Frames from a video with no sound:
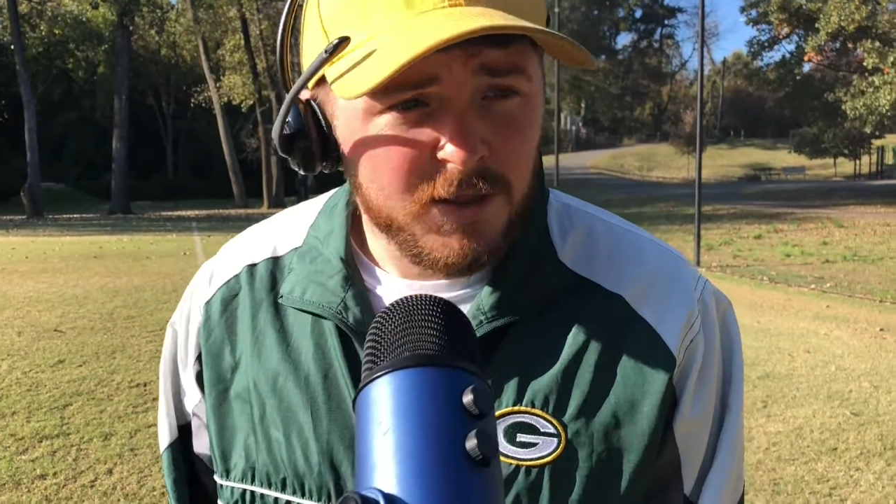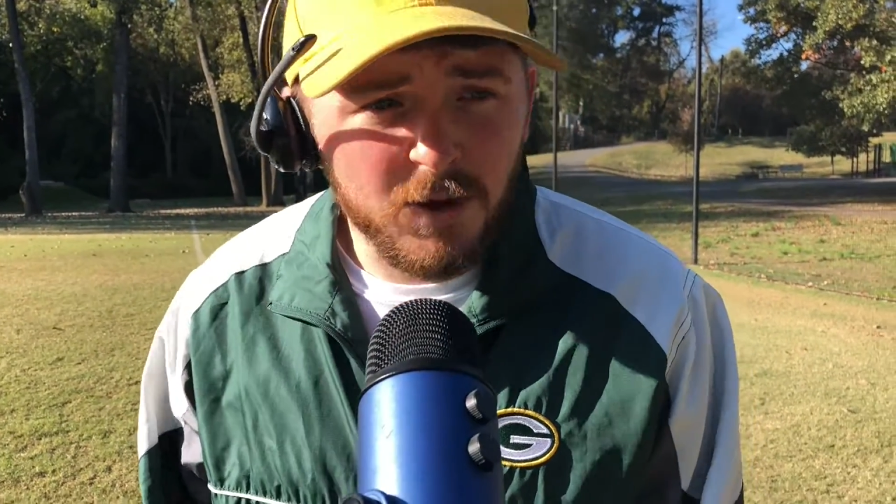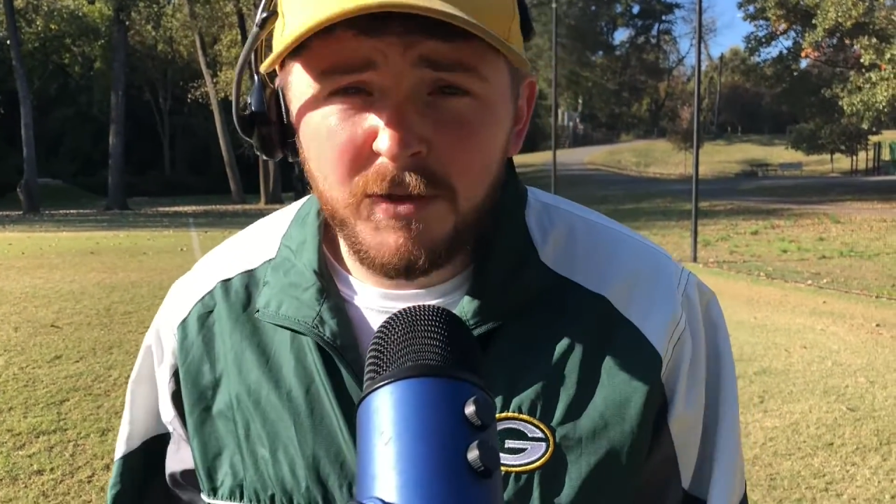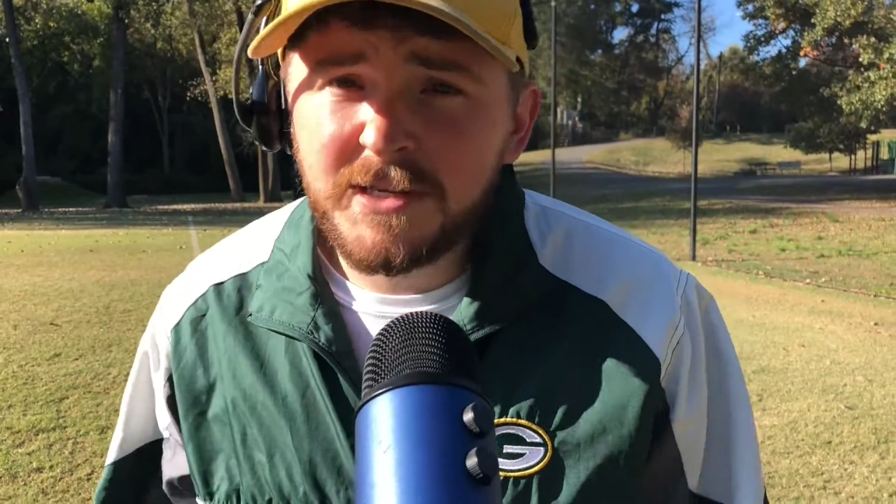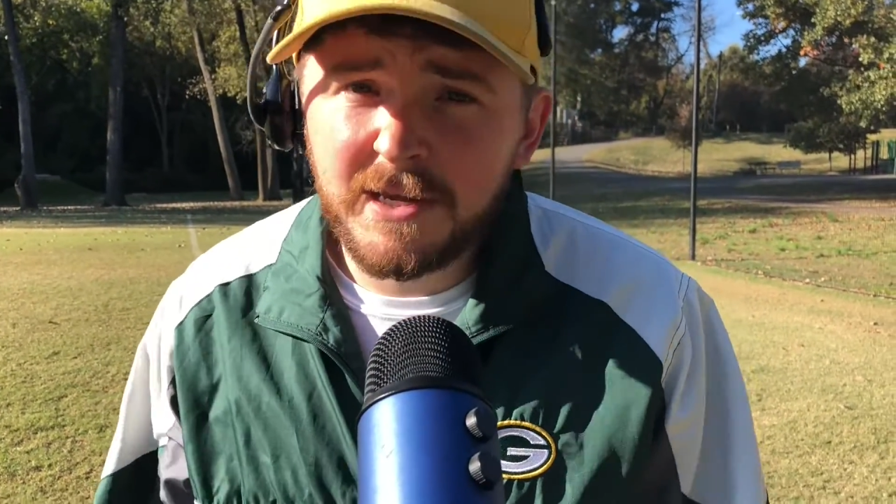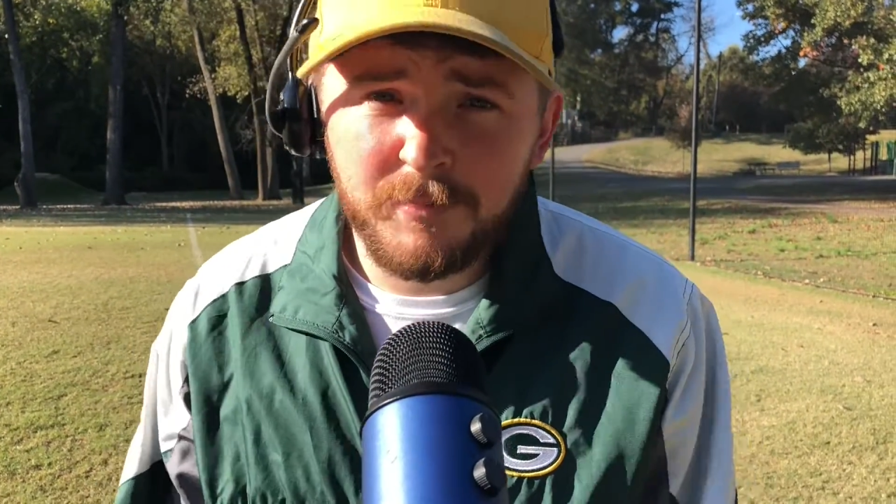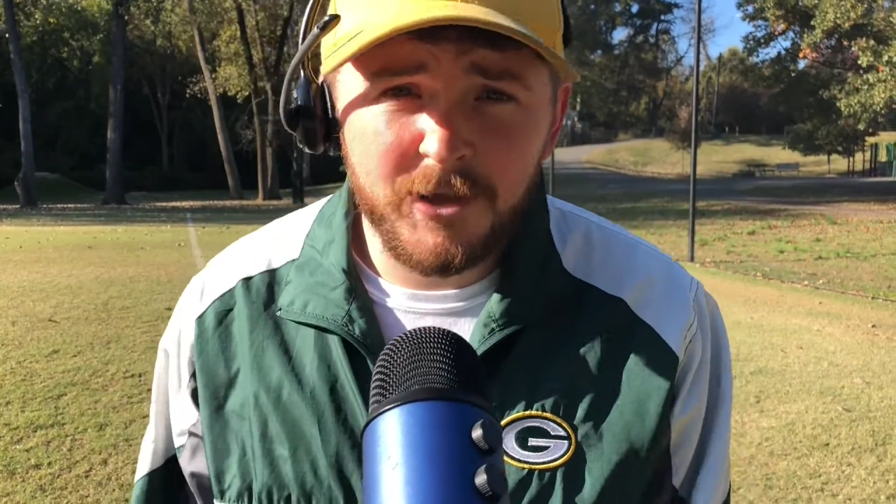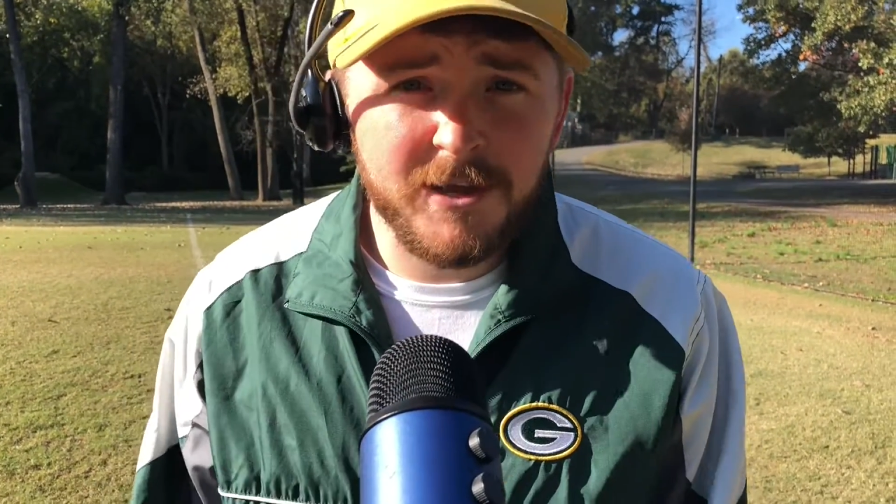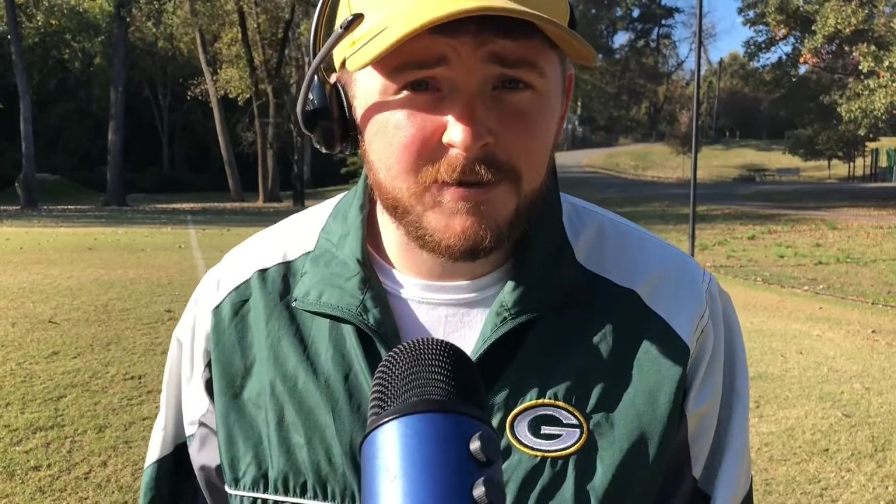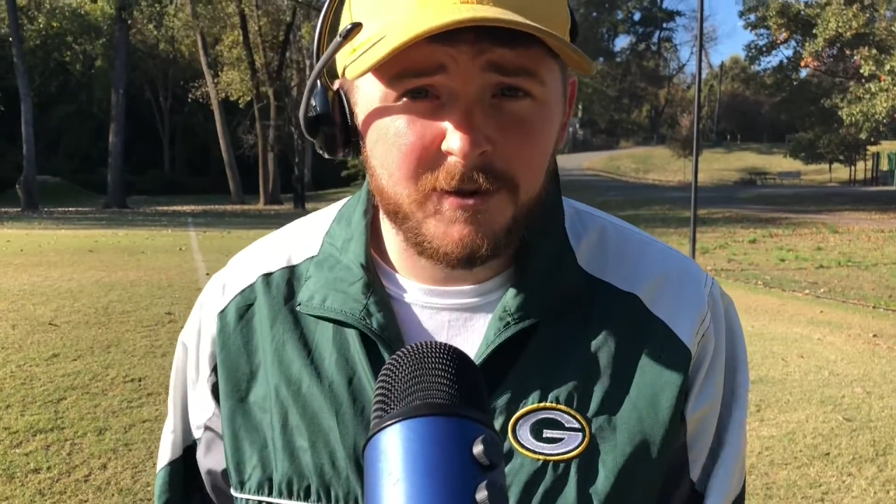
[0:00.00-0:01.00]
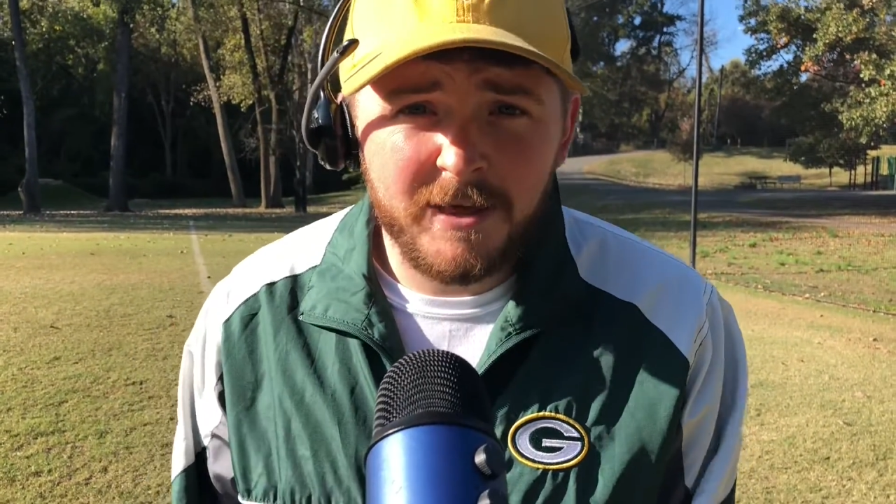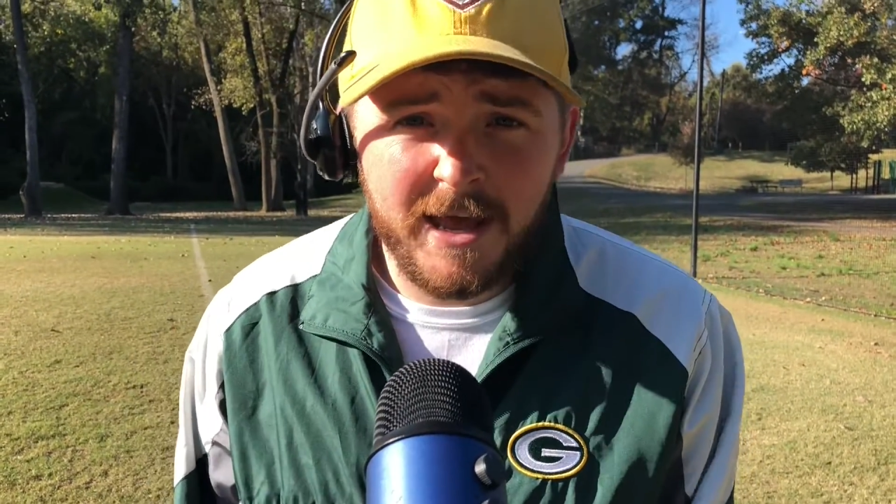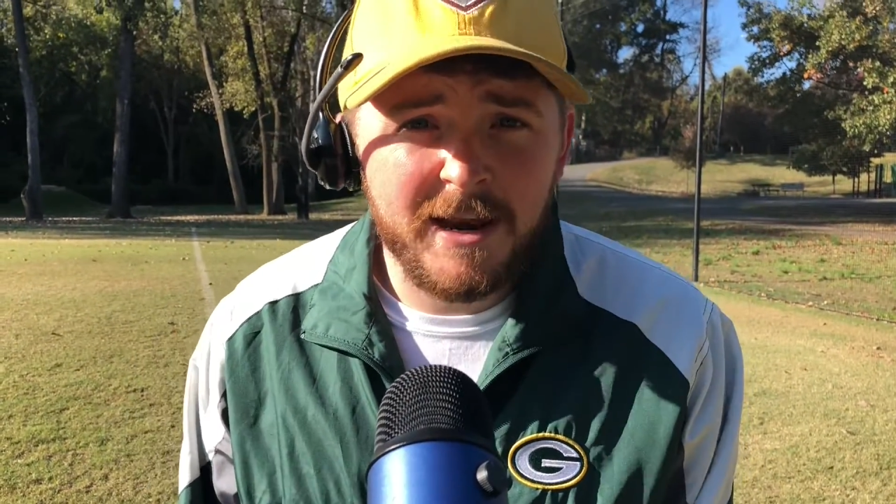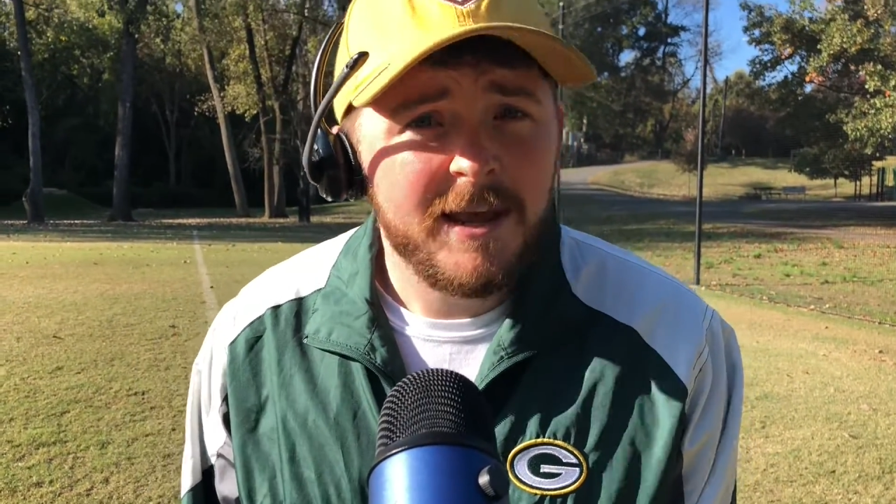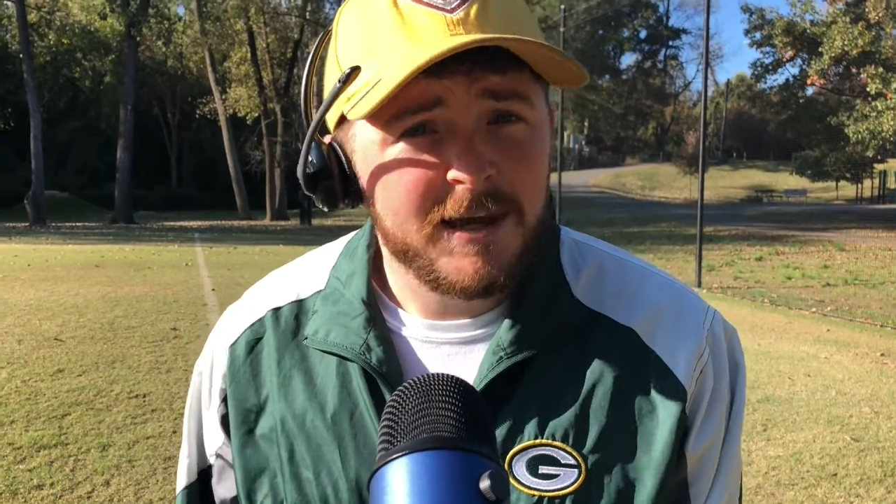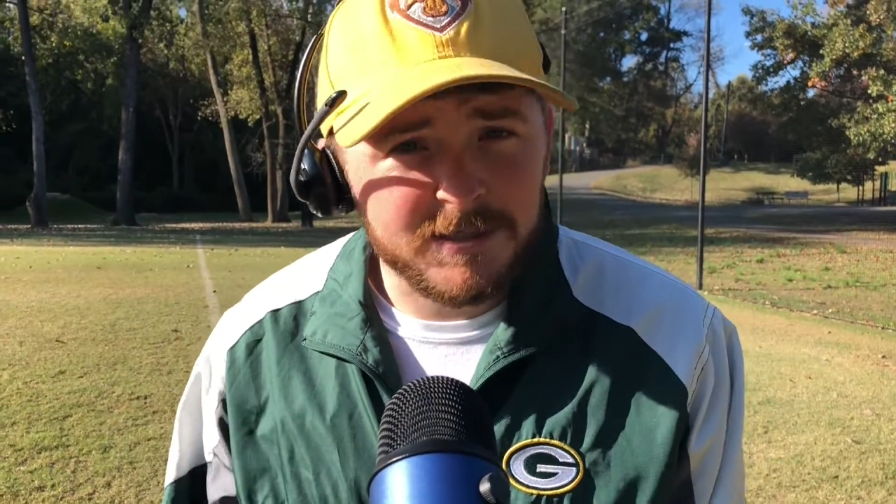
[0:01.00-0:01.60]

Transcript: The only simple answer to that